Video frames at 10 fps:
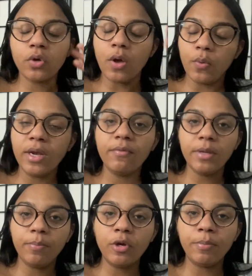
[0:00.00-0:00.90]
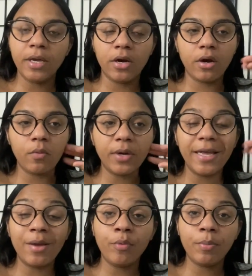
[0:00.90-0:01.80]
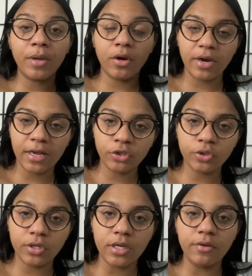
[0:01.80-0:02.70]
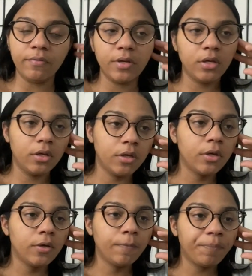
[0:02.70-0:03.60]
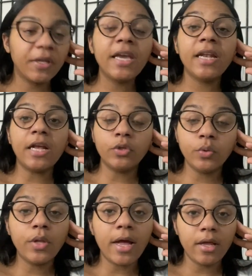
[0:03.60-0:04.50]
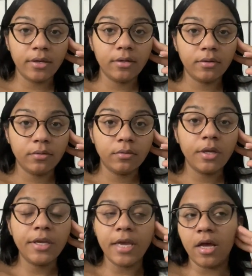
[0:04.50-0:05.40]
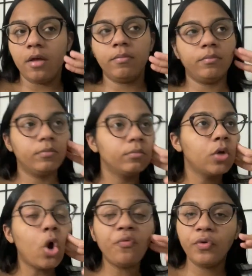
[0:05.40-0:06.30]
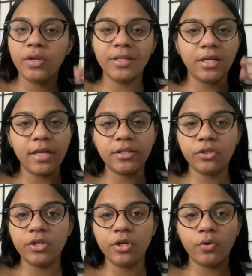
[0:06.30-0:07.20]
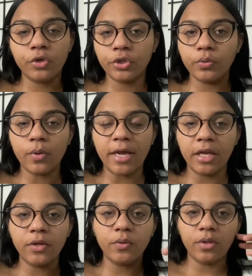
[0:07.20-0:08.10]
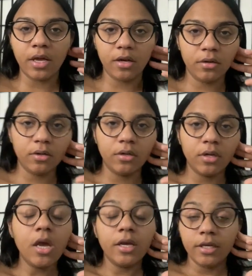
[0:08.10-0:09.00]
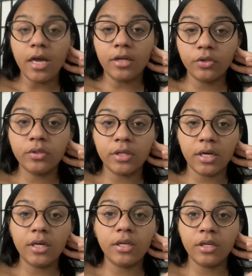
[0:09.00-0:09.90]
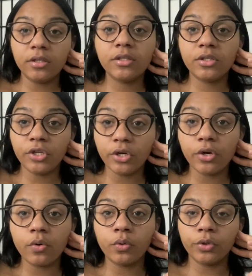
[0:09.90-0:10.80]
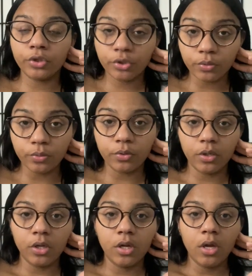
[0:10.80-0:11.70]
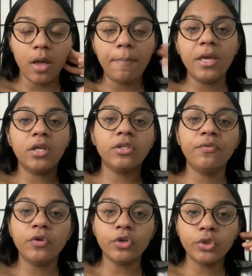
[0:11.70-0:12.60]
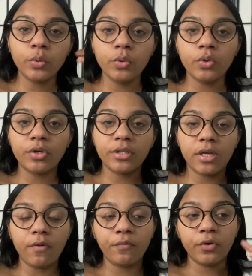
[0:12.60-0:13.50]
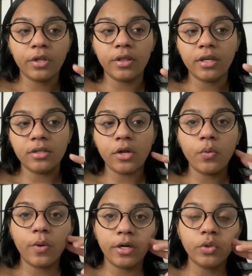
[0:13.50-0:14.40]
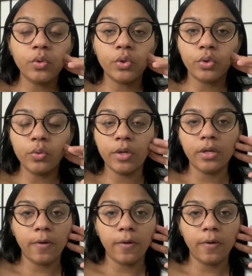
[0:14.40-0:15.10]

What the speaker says: I want to be prepared. I want to get prepared and just leave. Can I do that? Yeah. Hopefully in the next year or two, I can do that. Yeah, I just said it, next year or two. Because if you're tuning yourself for the things that you want to do, you do it.